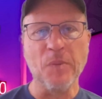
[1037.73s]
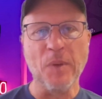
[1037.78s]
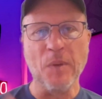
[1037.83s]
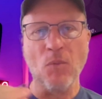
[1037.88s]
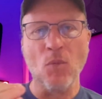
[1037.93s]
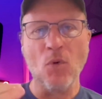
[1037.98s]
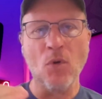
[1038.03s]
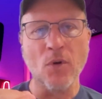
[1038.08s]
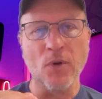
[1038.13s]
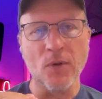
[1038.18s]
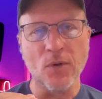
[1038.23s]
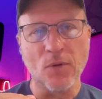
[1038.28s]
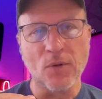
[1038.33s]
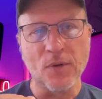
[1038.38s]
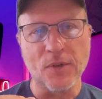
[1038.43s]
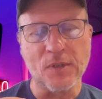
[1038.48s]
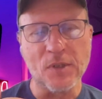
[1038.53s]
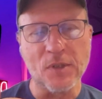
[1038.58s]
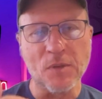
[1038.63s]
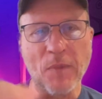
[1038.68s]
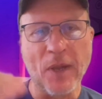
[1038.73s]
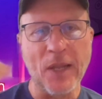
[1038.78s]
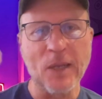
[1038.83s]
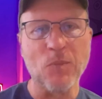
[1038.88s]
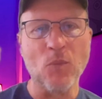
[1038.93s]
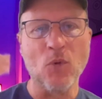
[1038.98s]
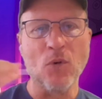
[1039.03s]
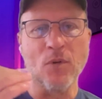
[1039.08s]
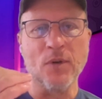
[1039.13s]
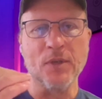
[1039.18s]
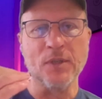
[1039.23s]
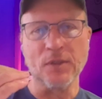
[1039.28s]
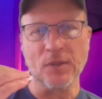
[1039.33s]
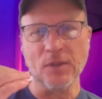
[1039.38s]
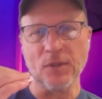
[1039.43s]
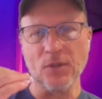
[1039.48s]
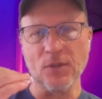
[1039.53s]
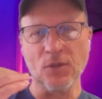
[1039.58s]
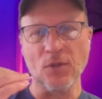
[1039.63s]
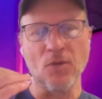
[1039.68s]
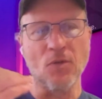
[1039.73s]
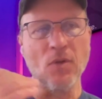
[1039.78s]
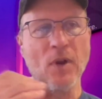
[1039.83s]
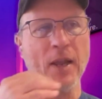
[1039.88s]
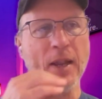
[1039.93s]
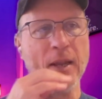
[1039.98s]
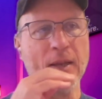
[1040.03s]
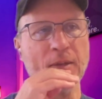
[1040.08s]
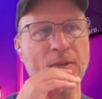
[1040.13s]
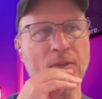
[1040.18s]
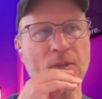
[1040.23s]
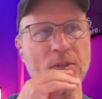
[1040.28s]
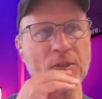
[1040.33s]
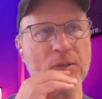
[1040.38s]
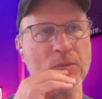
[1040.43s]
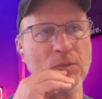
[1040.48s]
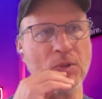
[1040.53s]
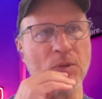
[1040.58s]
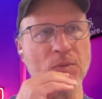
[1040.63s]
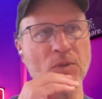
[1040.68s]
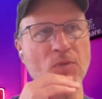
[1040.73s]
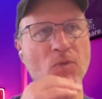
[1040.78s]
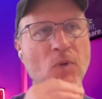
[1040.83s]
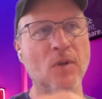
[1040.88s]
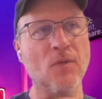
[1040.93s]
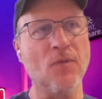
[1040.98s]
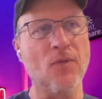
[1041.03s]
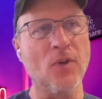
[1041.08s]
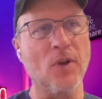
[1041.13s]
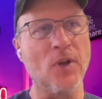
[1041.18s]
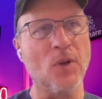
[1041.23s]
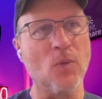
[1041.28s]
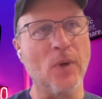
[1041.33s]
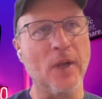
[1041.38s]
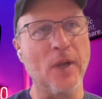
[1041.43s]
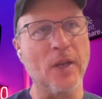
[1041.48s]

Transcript: bit more in order to make more is too great. So sometimes if we can find a